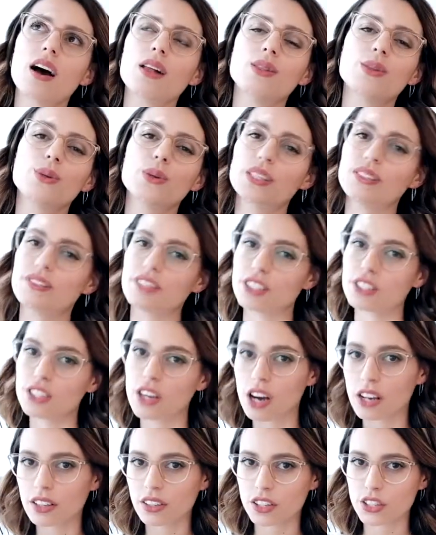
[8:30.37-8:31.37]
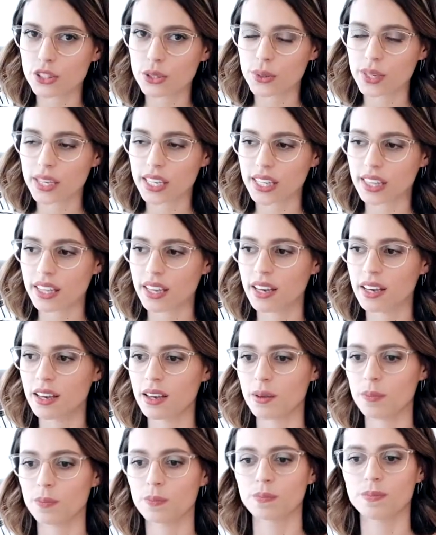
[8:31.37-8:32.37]
Louis Vuitton are doing
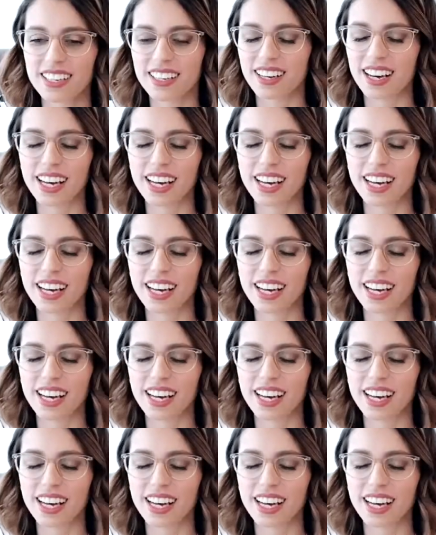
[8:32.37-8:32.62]
them.